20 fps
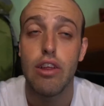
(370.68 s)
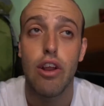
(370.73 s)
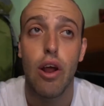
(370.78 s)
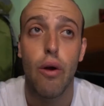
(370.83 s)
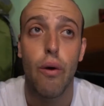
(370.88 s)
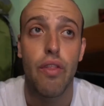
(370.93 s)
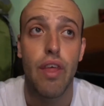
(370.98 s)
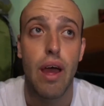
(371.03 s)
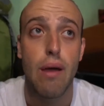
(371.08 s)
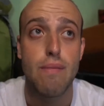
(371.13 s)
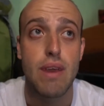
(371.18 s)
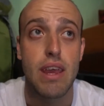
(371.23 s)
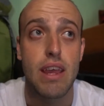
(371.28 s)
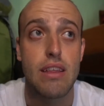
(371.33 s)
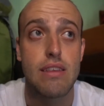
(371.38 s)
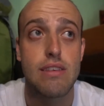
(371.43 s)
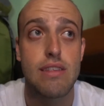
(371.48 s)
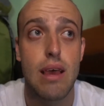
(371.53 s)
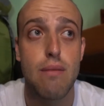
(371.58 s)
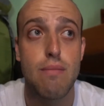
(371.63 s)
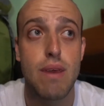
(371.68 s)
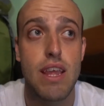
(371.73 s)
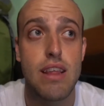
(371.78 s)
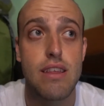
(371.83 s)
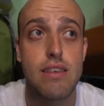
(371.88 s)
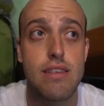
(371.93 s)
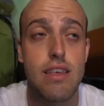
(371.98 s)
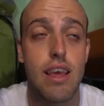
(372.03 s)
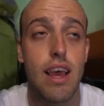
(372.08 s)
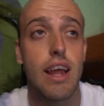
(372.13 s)
you know what that means. That
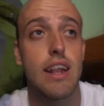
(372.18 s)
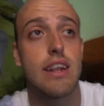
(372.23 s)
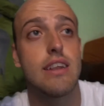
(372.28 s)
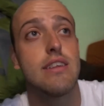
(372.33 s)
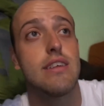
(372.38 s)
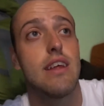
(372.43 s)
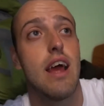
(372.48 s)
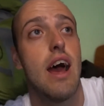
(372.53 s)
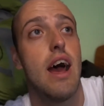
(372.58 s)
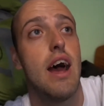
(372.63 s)
means that